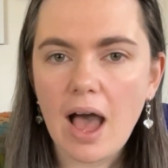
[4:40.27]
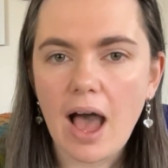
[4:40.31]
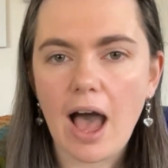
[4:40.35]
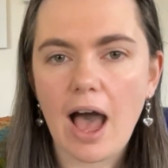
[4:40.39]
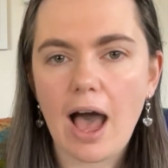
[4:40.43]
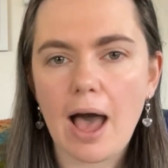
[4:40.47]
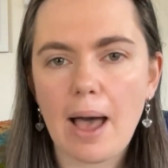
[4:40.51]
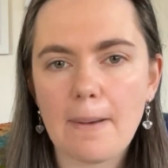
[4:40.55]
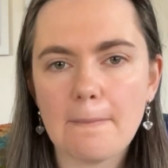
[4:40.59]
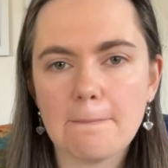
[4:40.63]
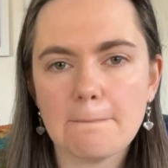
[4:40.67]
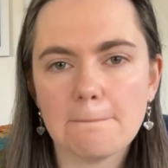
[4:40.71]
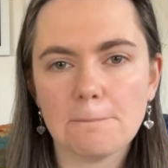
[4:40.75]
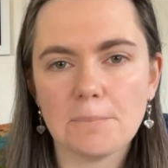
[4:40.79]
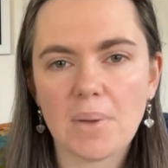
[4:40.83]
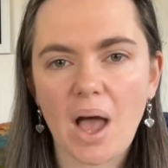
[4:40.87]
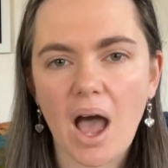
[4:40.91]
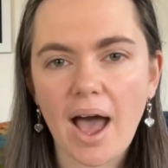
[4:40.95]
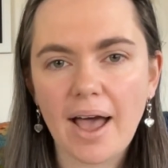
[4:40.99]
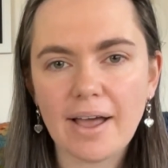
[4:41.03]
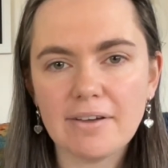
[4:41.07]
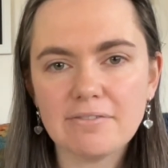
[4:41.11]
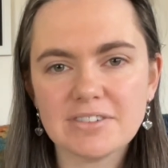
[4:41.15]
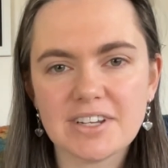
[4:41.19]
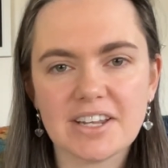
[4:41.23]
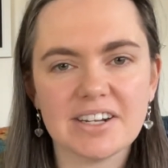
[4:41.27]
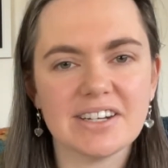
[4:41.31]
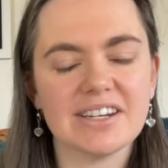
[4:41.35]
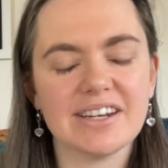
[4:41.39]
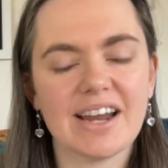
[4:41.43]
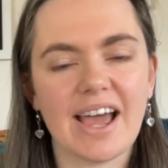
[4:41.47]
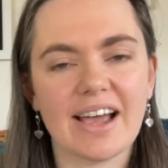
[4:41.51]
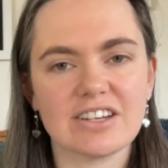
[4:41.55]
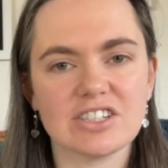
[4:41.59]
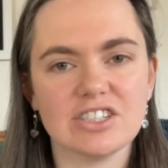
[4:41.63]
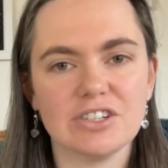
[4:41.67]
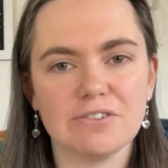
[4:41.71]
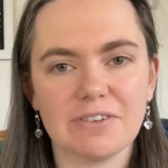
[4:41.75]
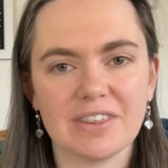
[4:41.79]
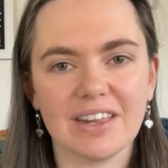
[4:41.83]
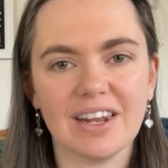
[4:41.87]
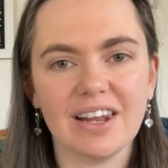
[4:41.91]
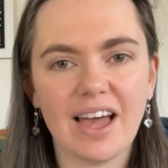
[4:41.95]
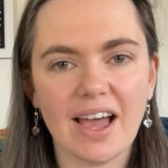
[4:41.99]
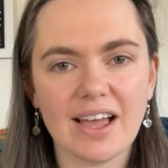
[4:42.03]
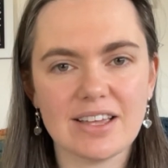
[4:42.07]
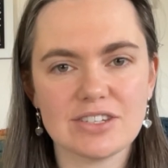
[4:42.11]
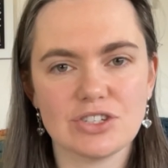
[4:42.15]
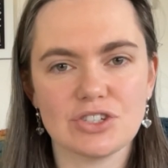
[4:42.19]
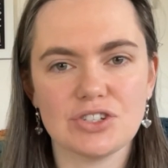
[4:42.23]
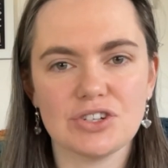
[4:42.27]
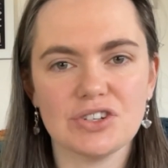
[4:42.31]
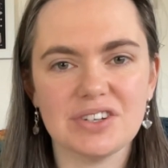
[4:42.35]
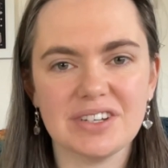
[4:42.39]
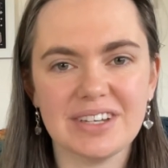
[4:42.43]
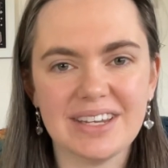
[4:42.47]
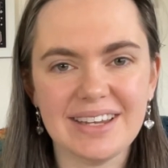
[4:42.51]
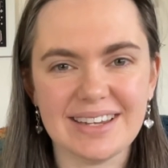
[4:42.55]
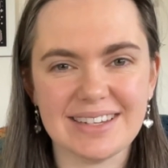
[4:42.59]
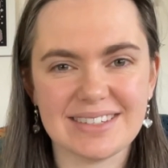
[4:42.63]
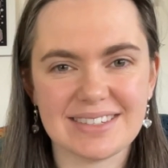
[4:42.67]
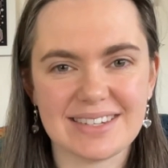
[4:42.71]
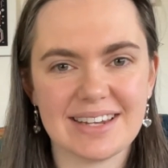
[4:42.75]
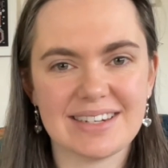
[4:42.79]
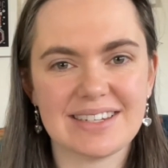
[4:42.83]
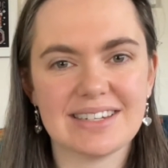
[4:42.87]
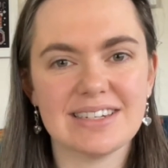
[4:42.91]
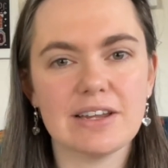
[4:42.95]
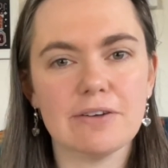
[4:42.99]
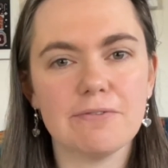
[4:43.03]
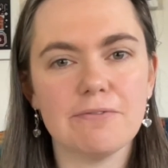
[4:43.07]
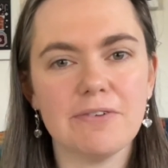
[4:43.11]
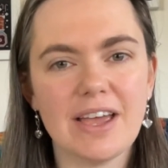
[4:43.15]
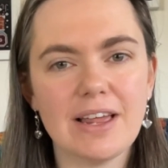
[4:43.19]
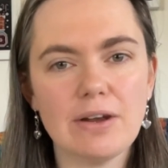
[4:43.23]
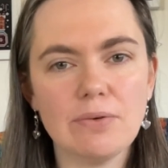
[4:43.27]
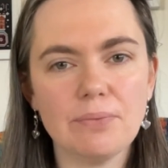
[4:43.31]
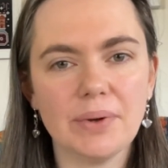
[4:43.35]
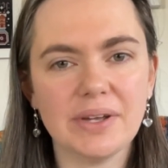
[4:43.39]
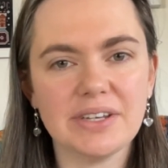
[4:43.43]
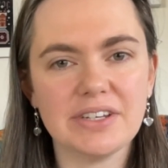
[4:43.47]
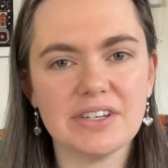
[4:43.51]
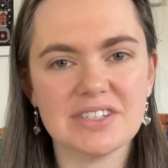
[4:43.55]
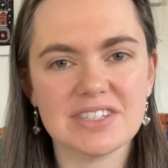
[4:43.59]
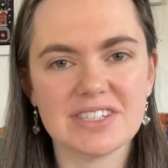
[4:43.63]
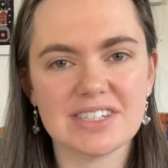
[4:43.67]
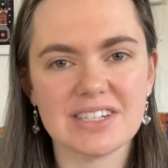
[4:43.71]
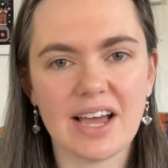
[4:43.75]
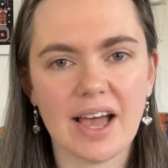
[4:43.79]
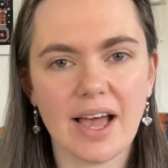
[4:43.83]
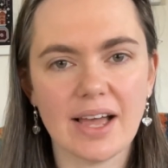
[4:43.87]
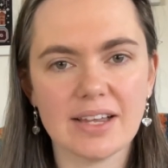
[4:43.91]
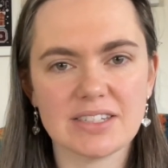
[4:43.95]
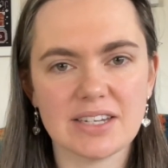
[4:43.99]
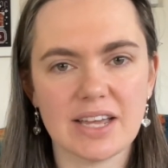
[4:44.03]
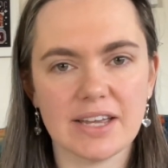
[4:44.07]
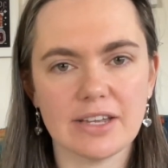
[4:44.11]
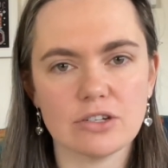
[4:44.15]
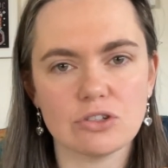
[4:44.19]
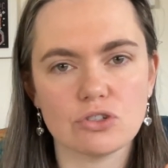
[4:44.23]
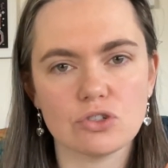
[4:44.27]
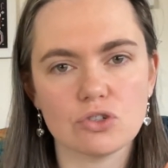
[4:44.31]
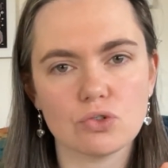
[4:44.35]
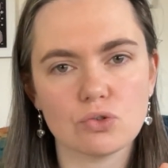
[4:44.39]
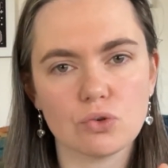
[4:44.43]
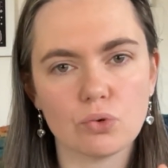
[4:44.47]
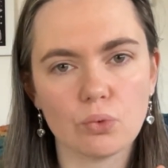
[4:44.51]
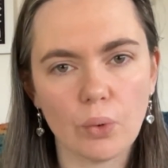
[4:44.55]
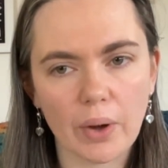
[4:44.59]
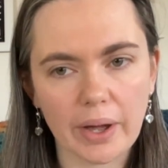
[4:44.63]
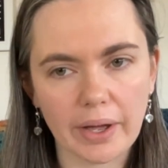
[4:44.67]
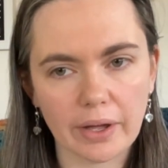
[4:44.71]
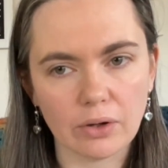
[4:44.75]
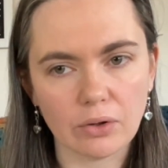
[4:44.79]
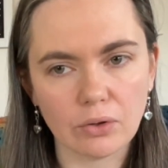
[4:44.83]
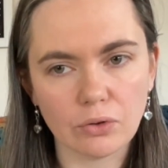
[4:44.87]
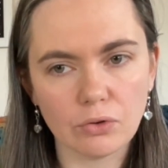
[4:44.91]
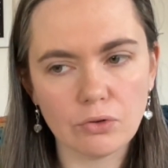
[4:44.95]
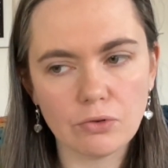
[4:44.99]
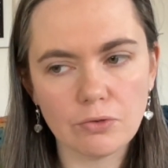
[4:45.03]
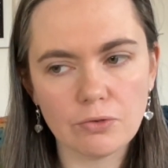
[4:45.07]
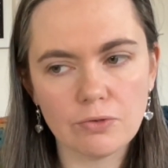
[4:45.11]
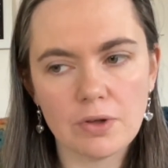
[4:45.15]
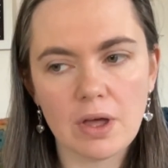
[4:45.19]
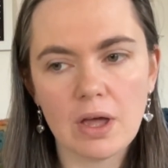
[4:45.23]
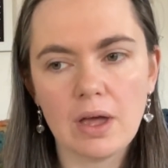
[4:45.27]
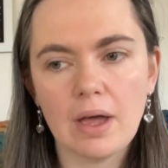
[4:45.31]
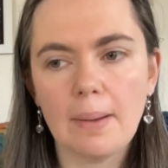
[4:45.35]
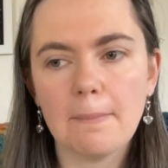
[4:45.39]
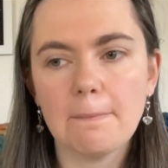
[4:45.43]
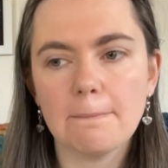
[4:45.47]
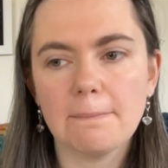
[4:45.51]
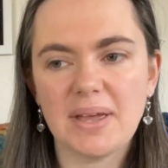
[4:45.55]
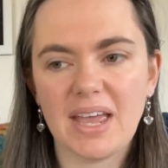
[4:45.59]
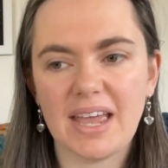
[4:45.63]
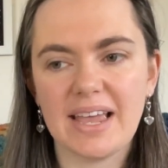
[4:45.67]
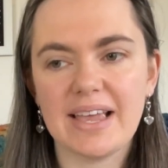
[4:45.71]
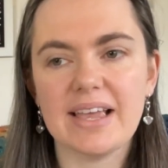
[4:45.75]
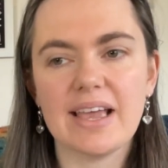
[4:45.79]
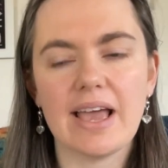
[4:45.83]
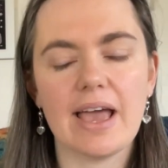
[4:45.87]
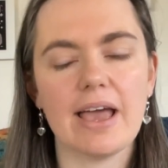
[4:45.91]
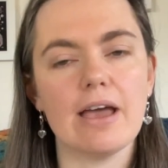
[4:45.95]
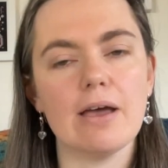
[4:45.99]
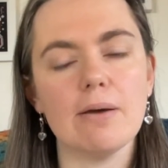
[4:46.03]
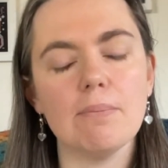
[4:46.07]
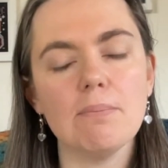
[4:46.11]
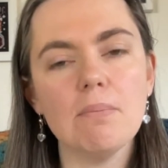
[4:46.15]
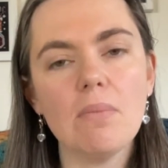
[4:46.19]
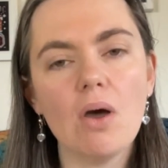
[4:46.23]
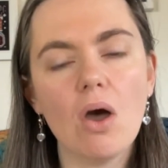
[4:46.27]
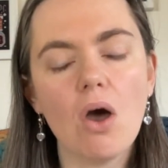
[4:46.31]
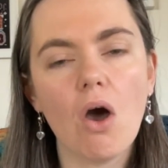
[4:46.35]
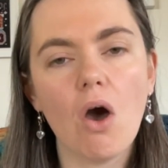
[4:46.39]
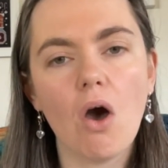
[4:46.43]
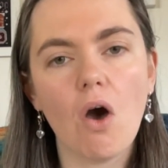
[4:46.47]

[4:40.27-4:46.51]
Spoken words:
I've done it actually for the last 2 years. It's an event where you start at 12 p.m.